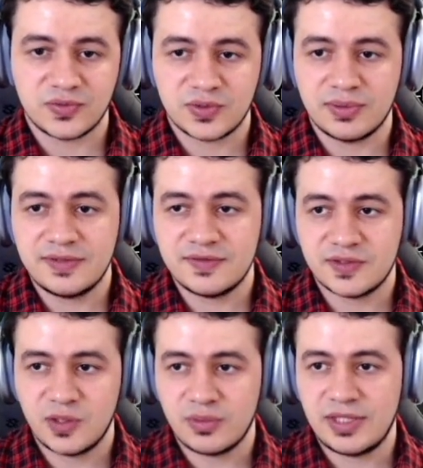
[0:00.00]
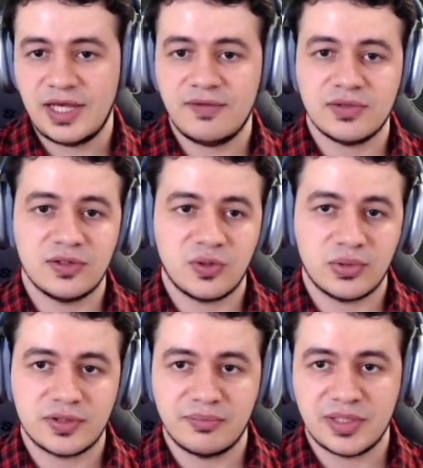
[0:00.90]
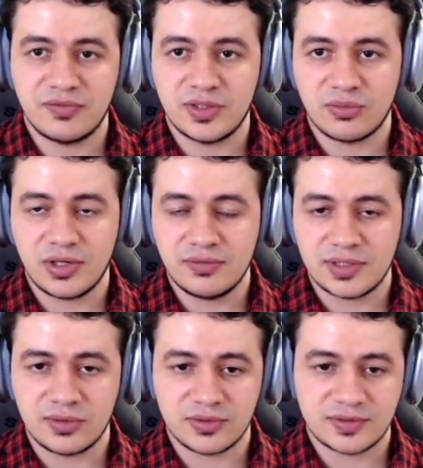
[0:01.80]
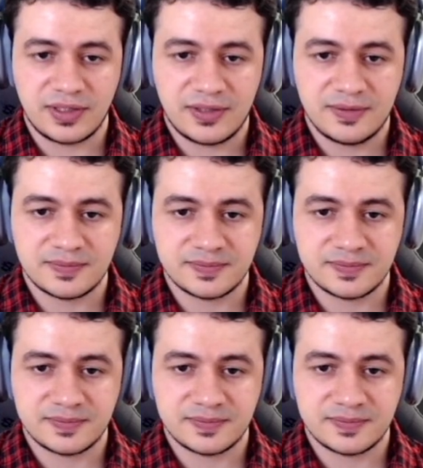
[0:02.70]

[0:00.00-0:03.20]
So let's go and have a look what the main window currently looks like.